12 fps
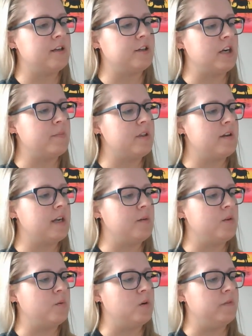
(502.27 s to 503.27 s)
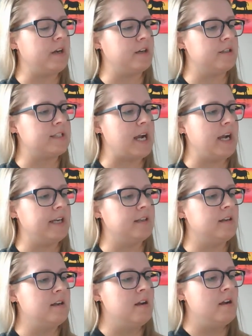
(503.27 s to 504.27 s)
her grandmother and the wolf at her side.
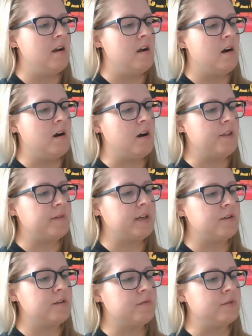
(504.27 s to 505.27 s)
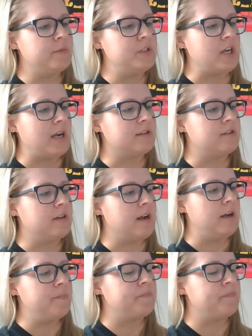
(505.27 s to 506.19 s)
All three entered the room and Jack stood up.